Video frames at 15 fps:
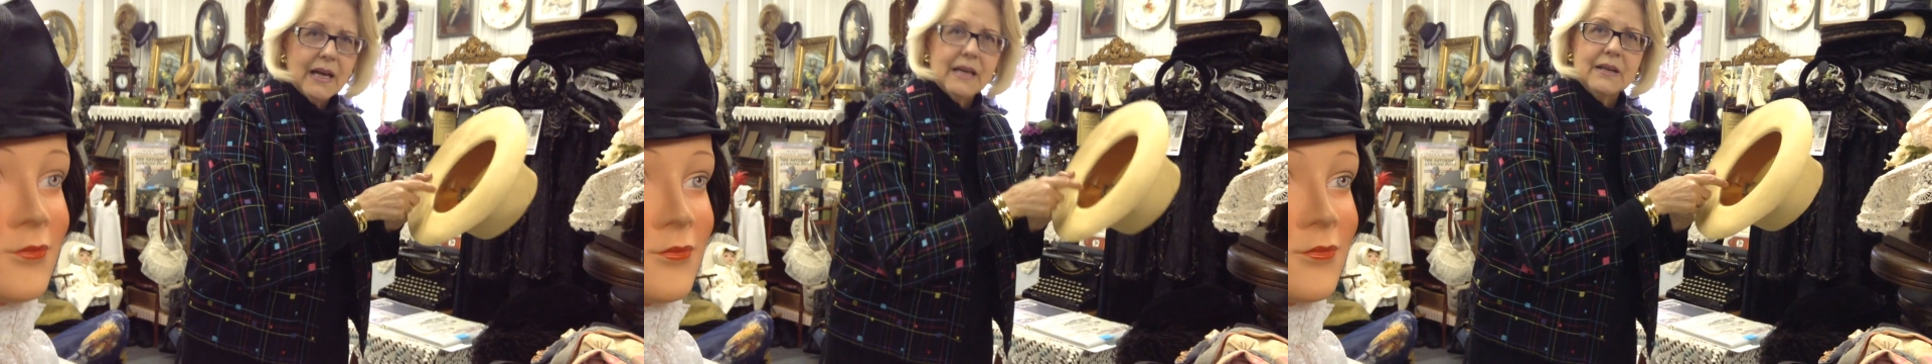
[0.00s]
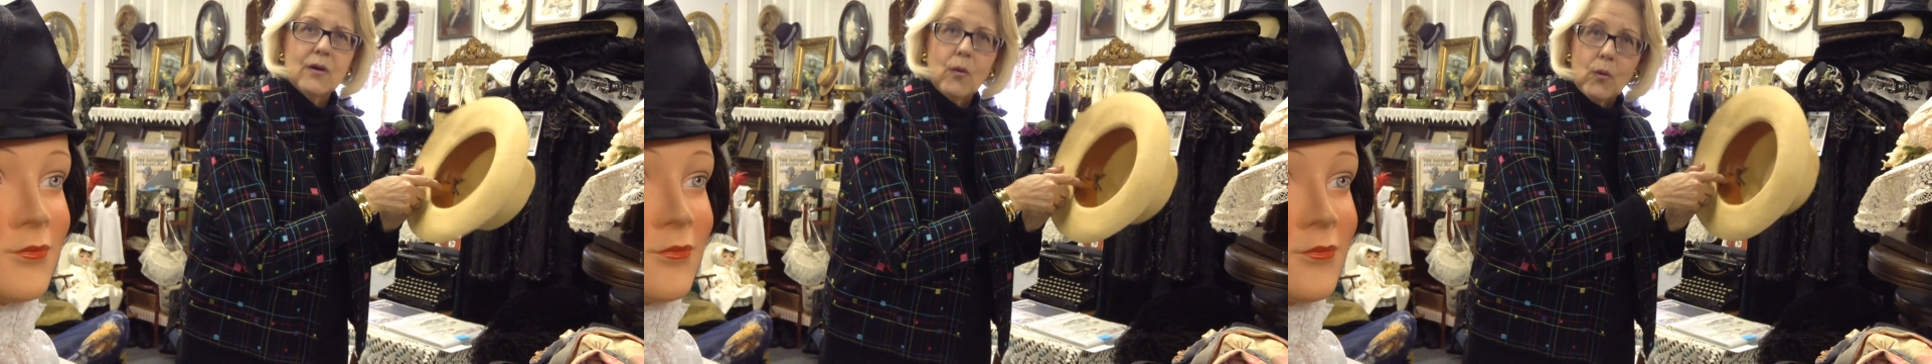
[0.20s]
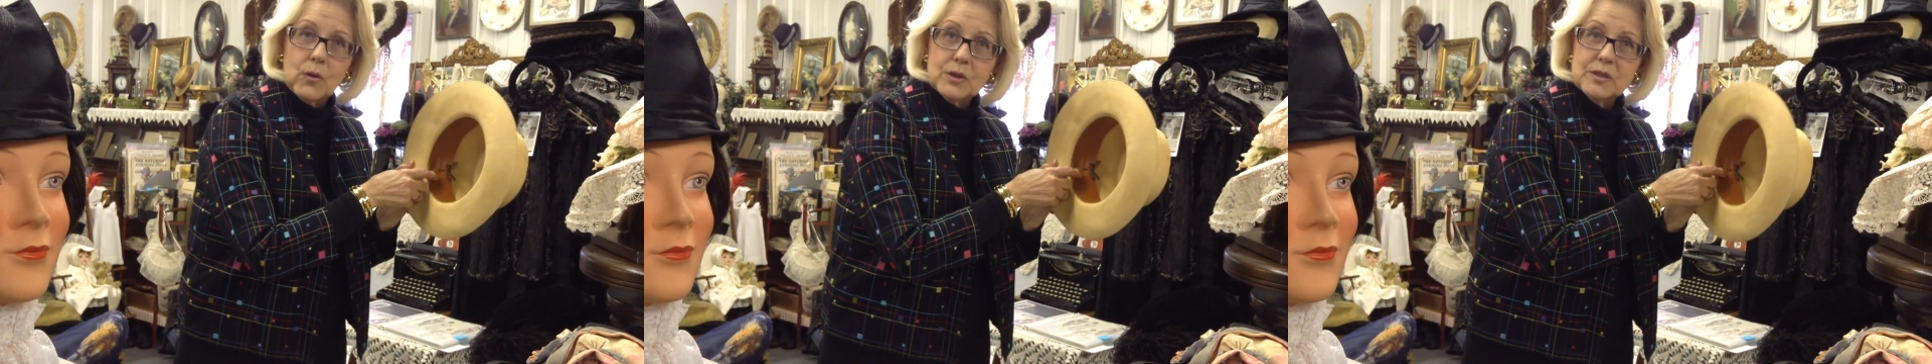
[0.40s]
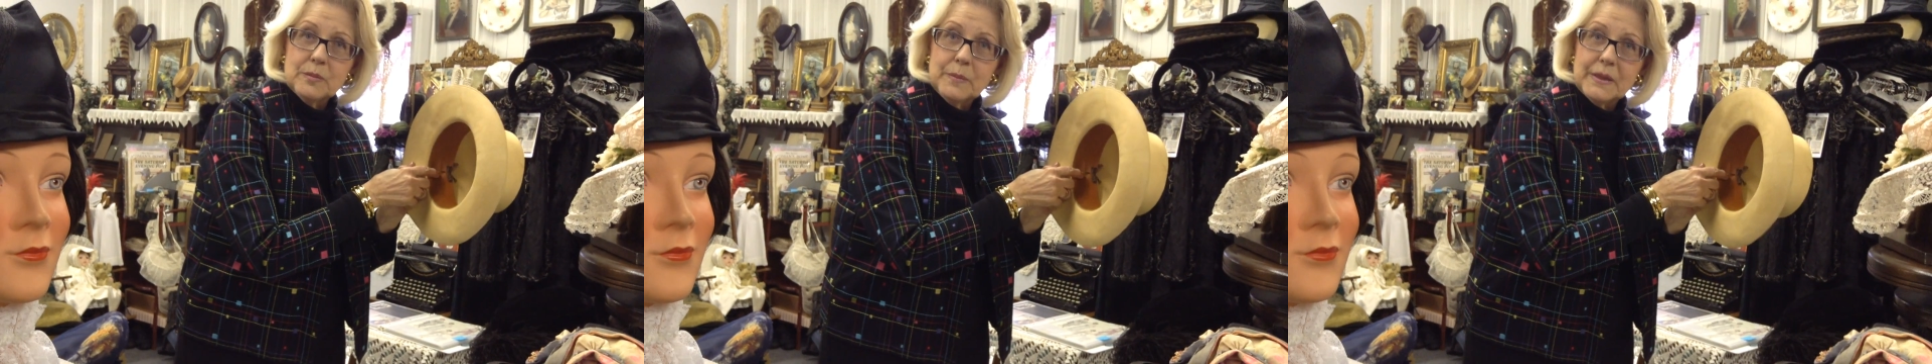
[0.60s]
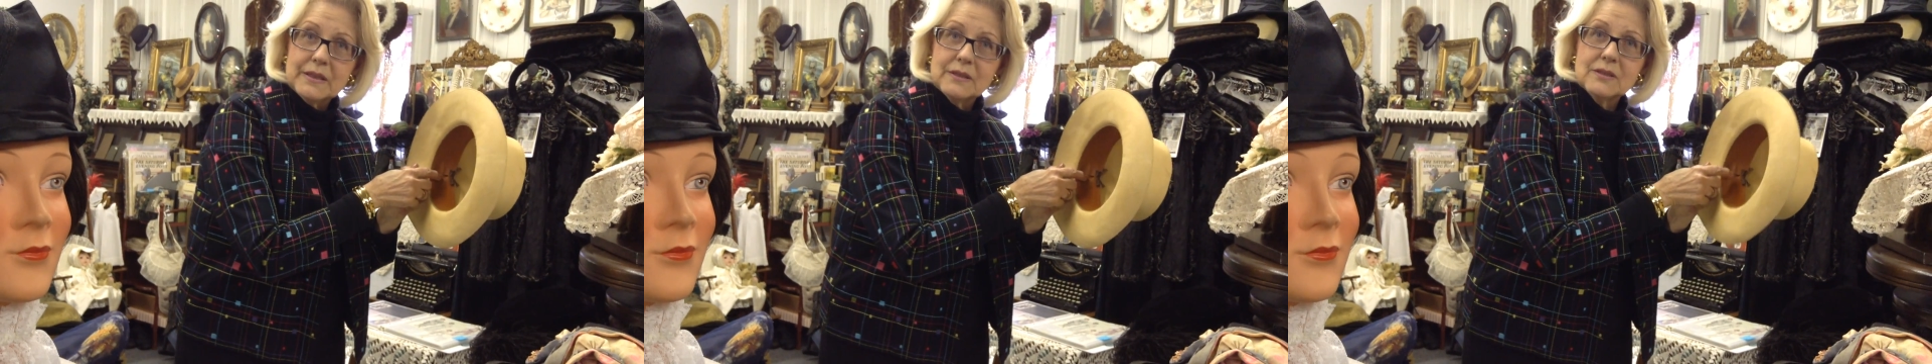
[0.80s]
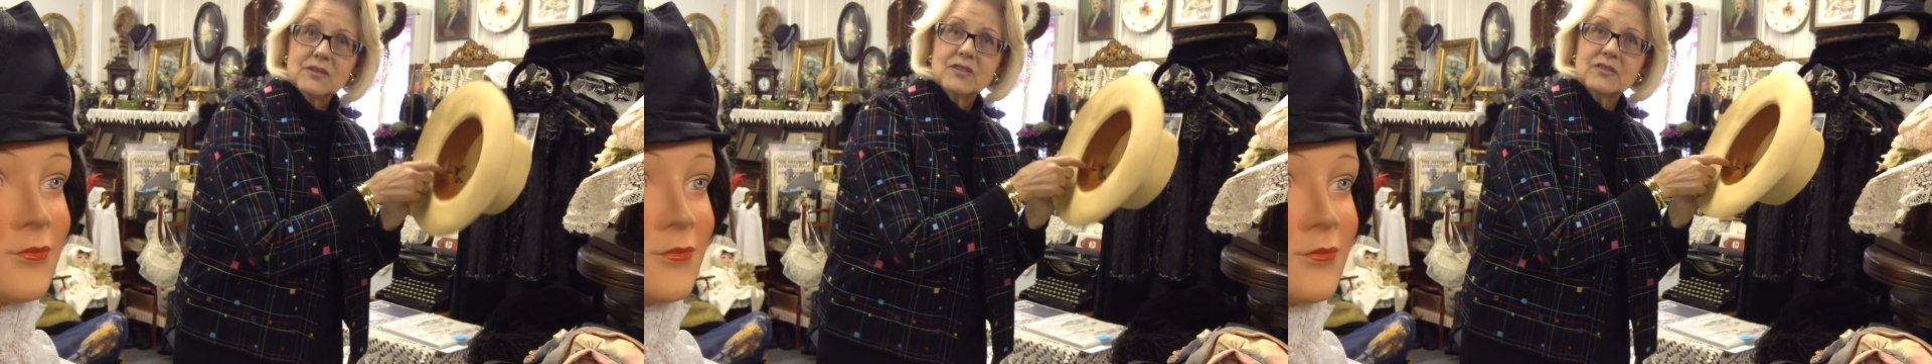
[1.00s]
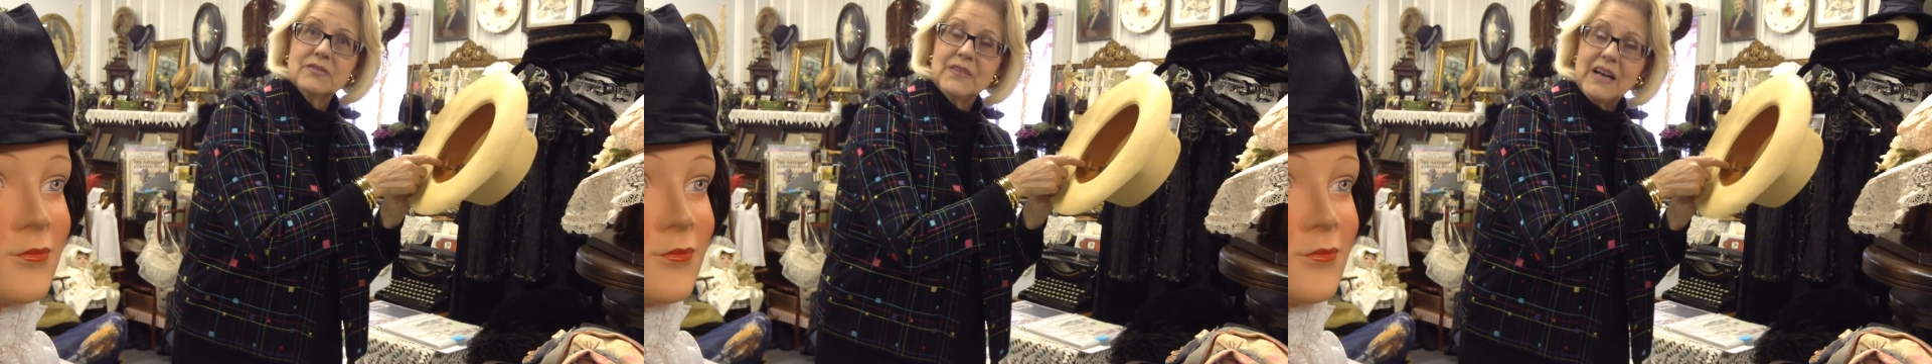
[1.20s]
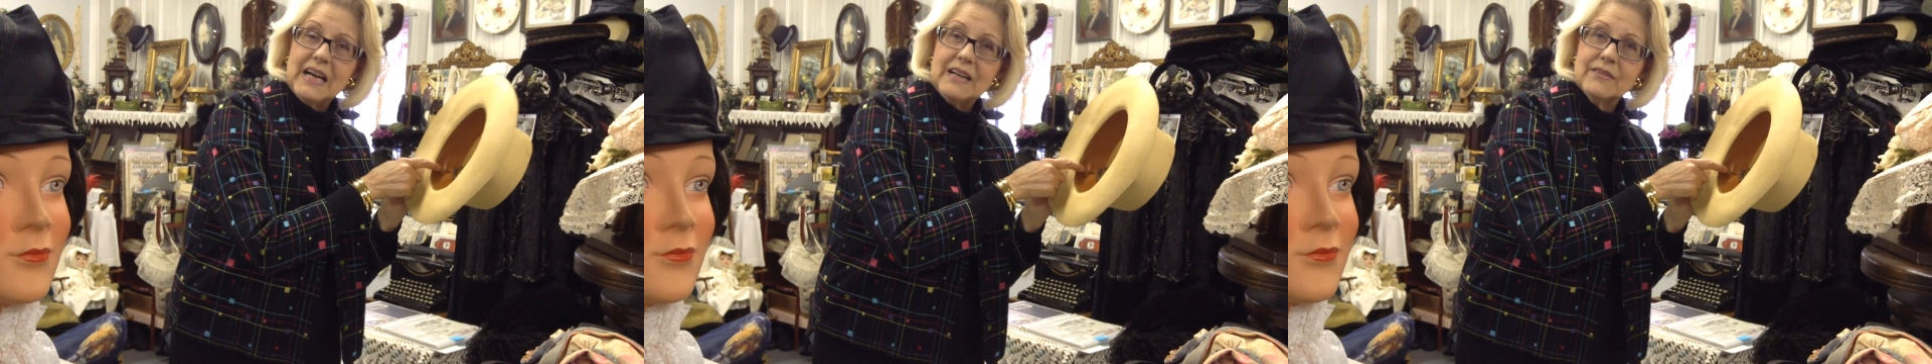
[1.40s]
an ornamental
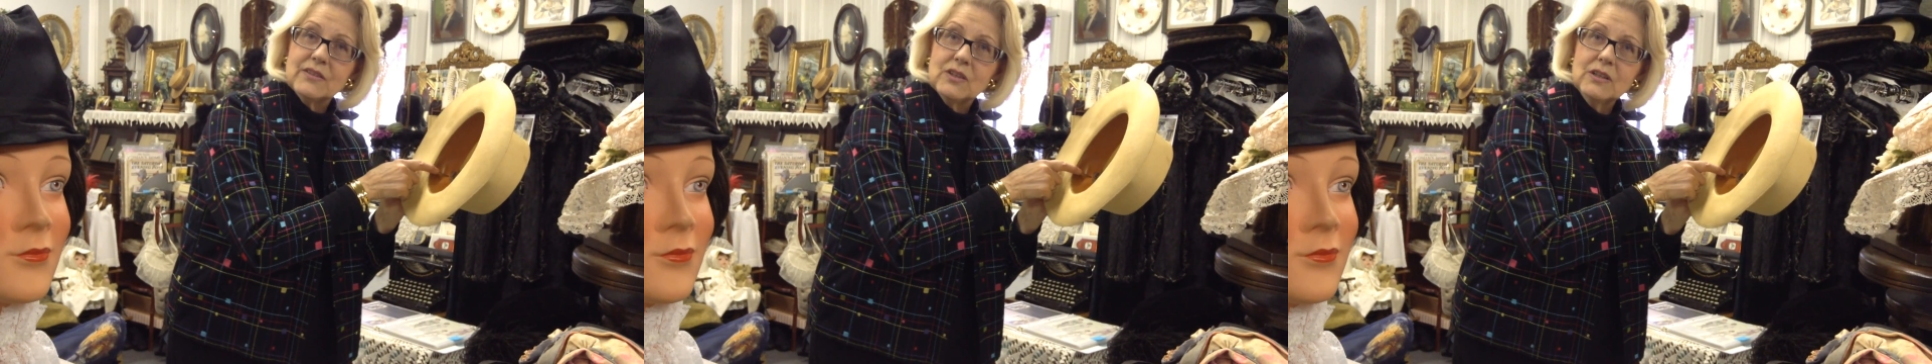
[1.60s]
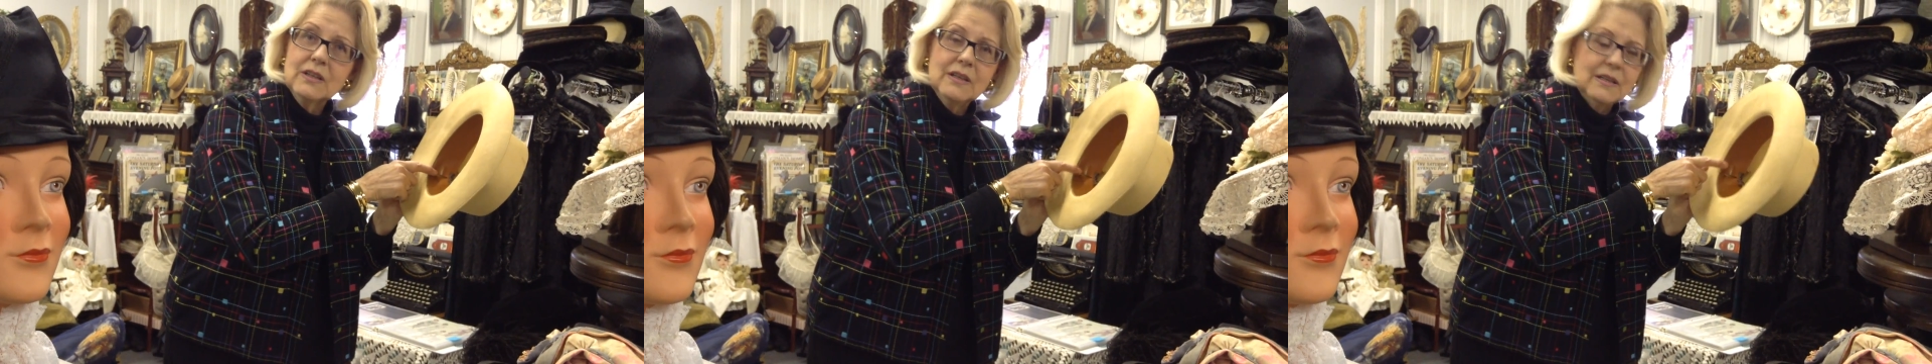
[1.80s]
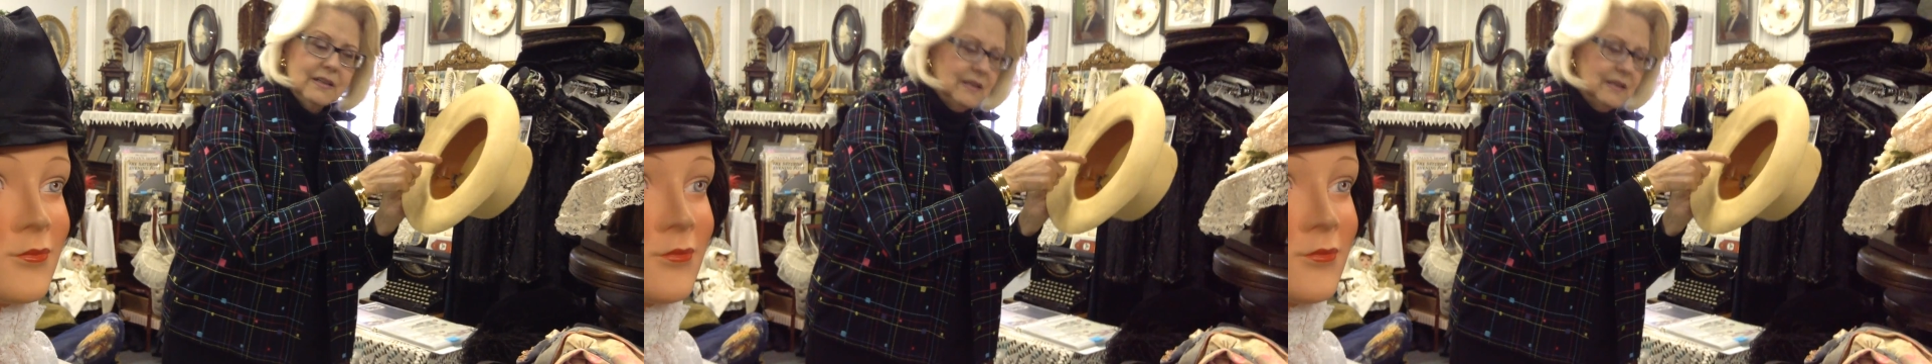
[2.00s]
survival